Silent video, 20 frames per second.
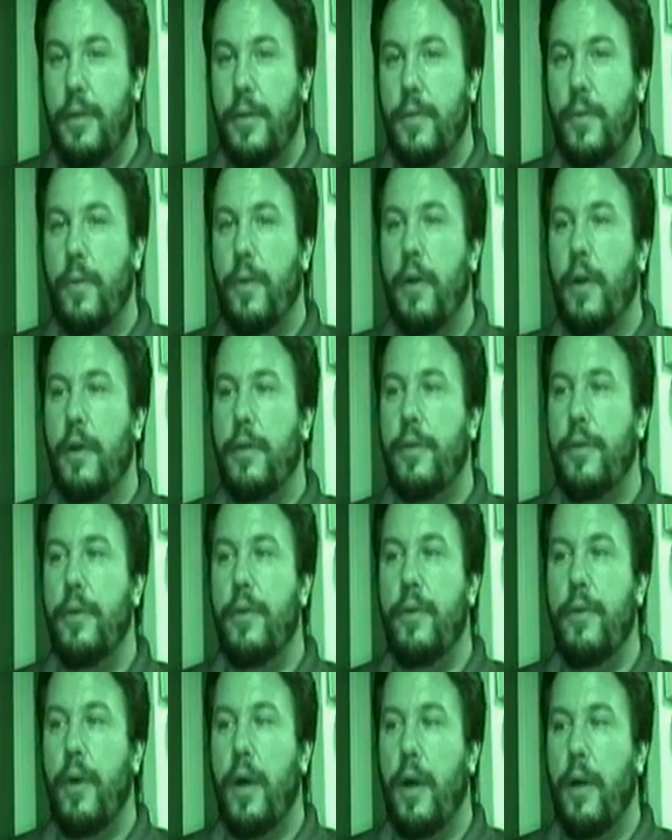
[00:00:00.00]
These were
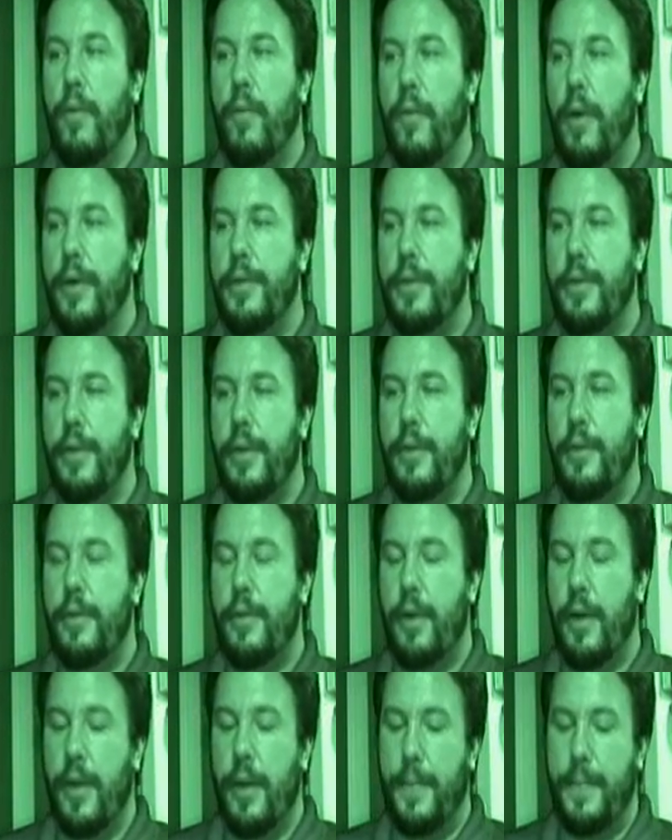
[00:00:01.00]
2 resident
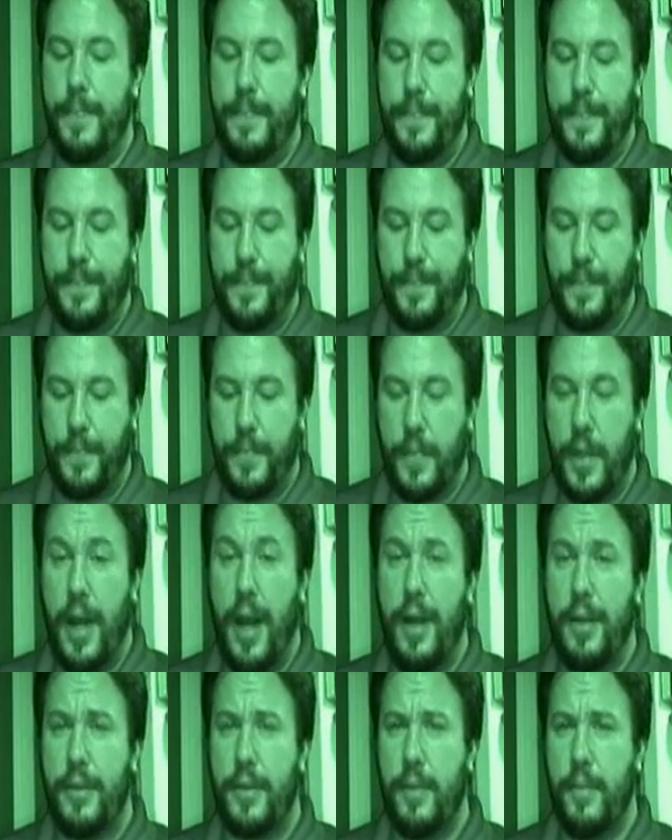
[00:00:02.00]

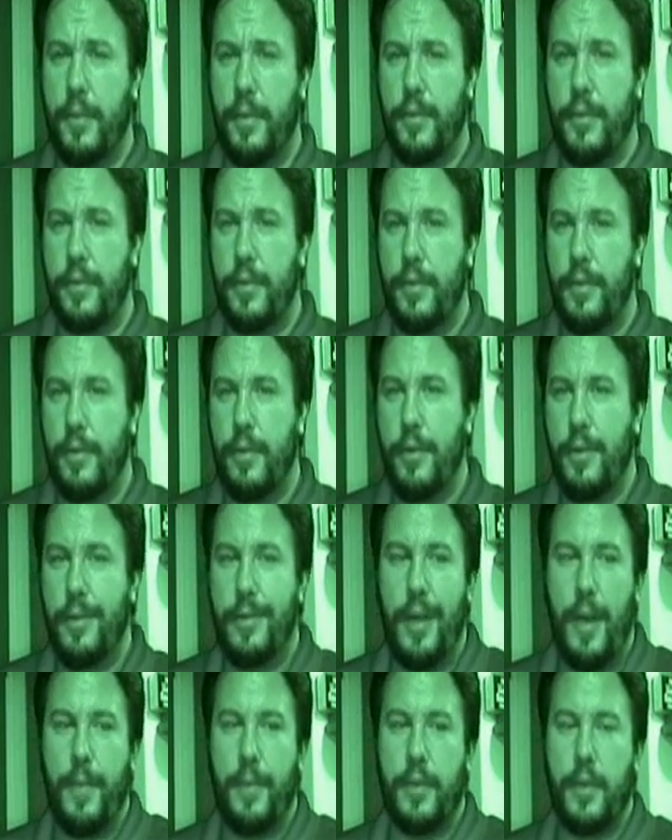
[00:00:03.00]
constables.
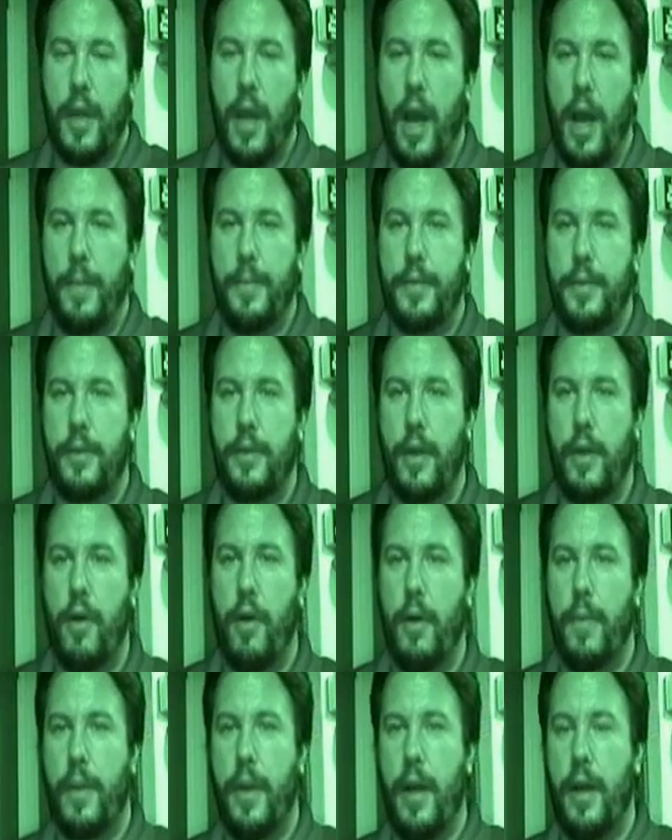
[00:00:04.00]
Same as cops, they
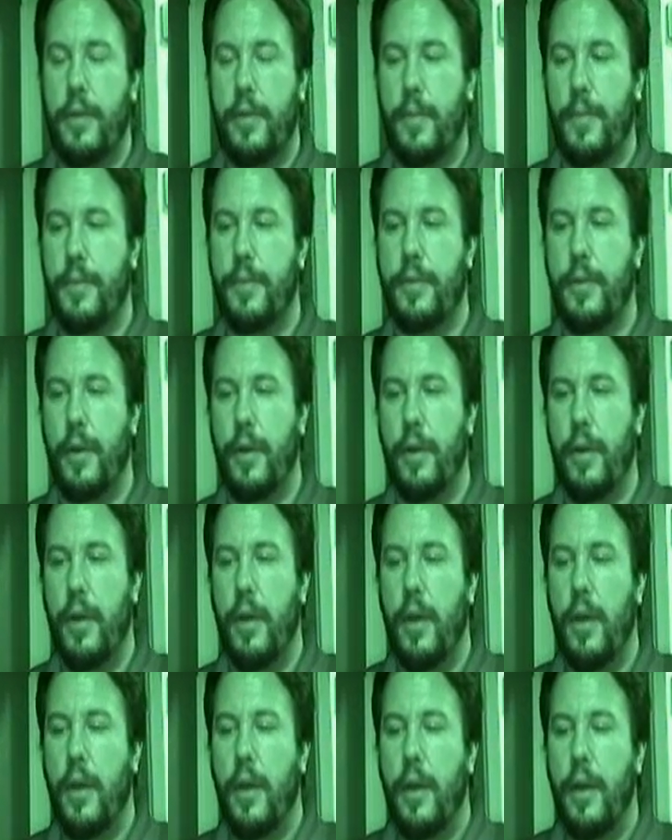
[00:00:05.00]
call them constables there.
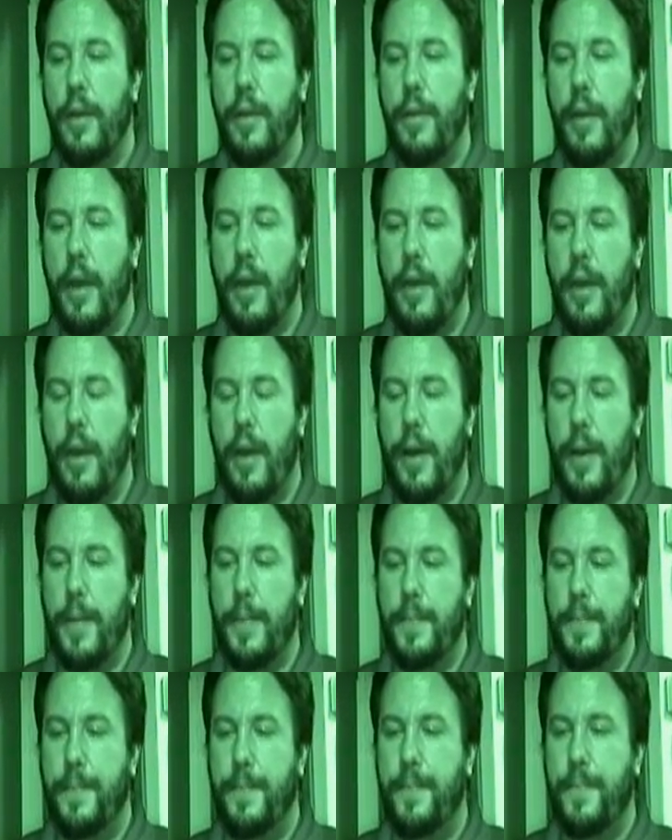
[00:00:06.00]
They,
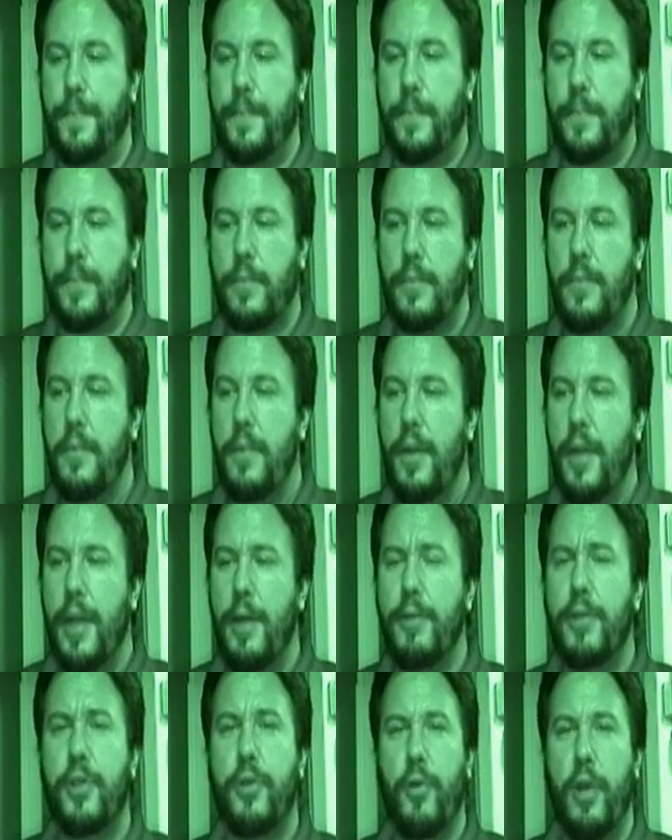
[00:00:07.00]
he
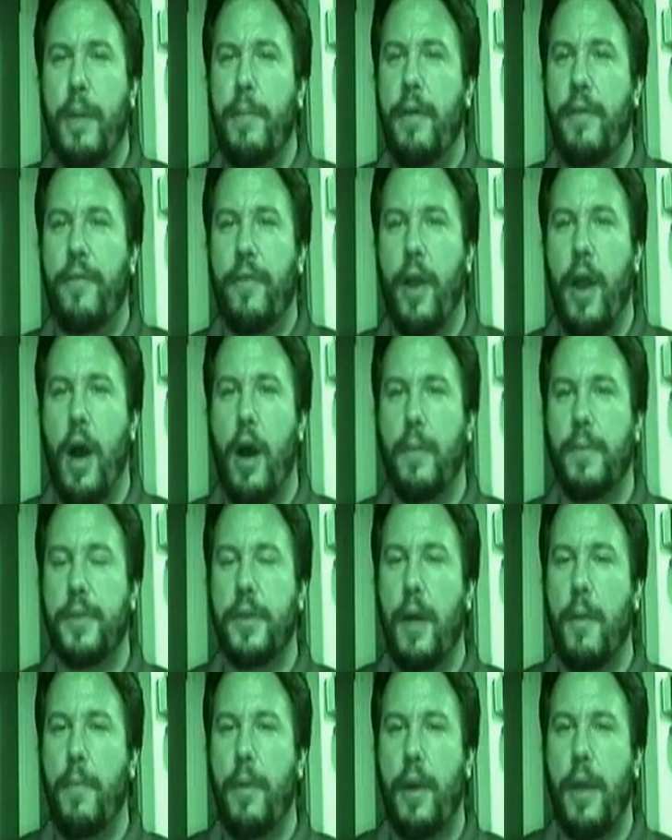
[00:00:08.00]
was screaming for help.
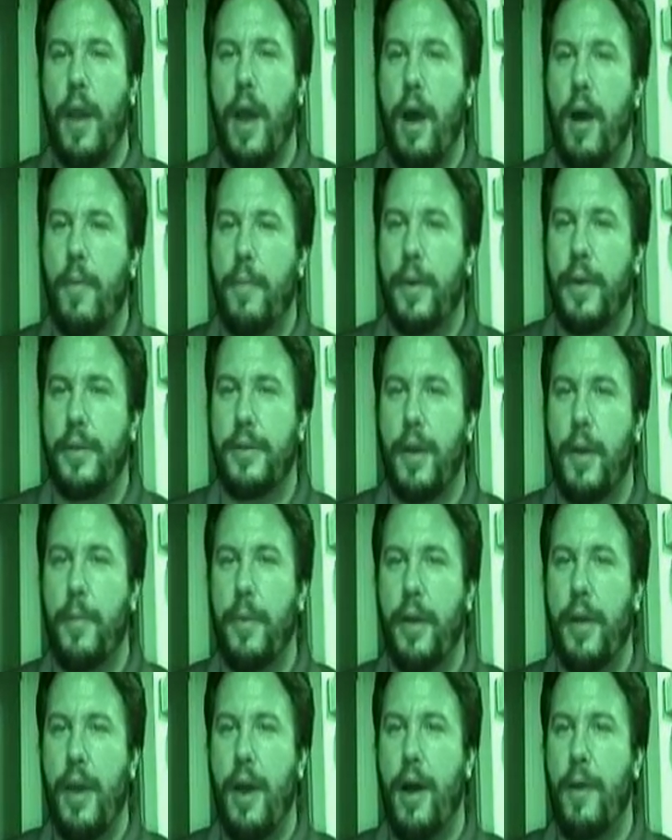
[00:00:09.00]
Somebody help me,
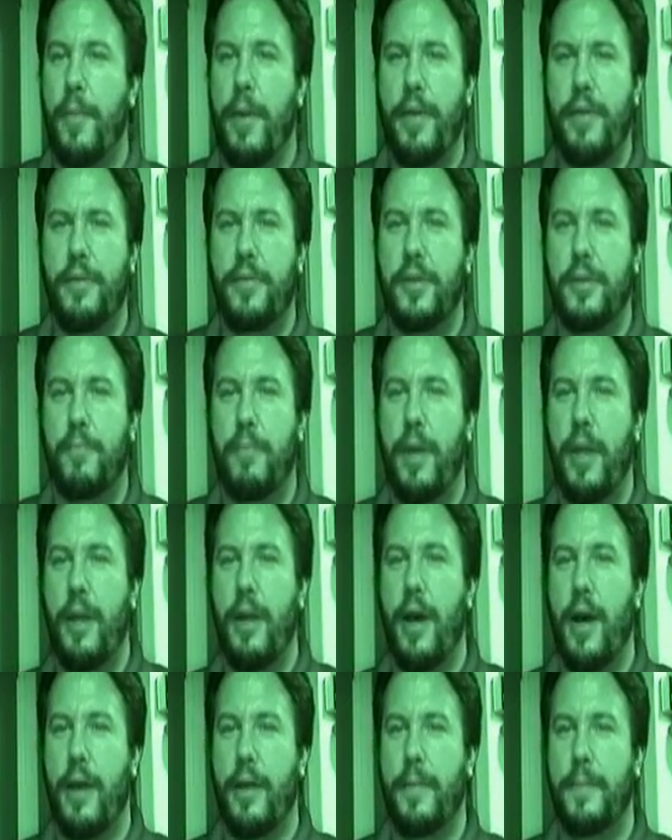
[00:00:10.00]
somebody help me. They're just
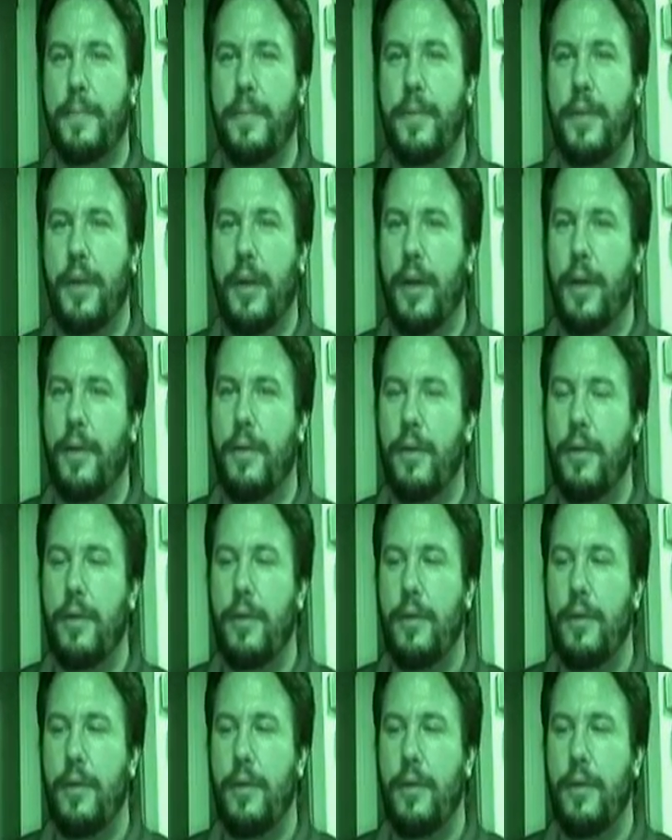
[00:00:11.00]
beating on him, you know.